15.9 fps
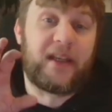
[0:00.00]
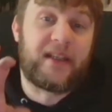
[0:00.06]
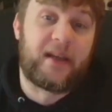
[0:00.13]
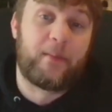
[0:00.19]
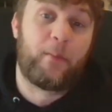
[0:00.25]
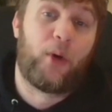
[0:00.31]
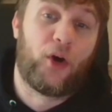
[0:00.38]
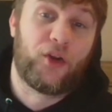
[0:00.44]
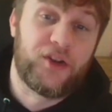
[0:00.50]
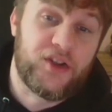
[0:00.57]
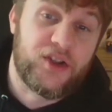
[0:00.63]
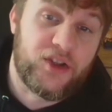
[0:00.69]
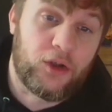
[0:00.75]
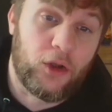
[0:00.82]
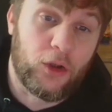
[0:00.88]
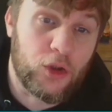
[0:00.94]
its
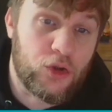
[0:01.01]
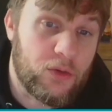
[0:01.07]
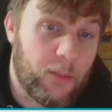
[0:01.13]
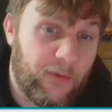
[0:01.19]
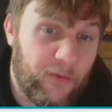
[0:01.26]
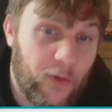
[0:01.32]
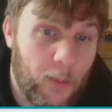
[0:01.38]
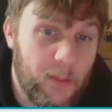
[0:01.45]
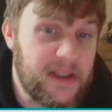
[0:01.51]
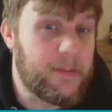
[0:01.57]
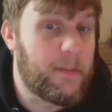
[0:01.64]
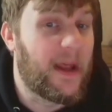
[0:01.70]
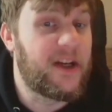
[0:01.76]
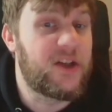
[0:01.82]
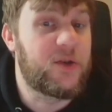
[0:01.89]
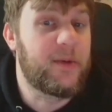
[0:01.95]
importance to culture and performance
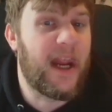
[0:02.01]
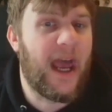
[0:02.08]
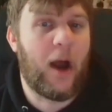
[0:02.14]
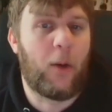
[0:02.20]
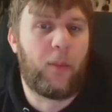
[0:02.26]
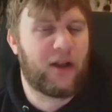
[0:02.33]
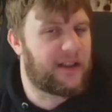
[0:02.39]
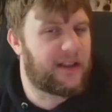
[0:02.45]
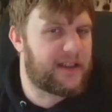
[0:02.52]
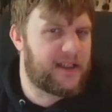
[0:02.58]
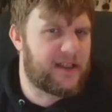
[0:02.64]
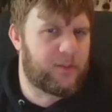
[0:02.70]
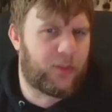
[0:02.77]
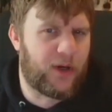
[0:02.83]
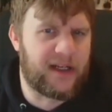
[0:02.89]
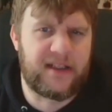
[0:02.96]
management, how
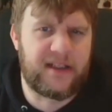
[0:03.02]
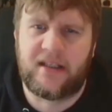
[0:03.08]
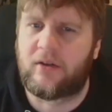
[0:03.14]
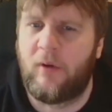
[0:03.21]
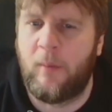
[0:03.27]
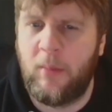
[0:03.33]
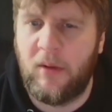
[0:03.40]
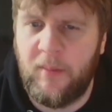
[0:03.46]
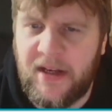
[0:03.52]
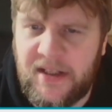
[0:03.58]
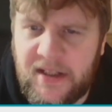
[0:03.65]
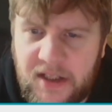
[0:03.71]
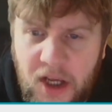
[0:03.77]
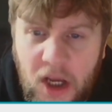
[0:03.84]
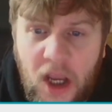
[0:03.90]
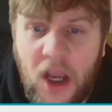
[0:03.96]
policies and practice are
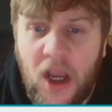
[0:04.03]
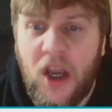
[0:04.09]
implemented.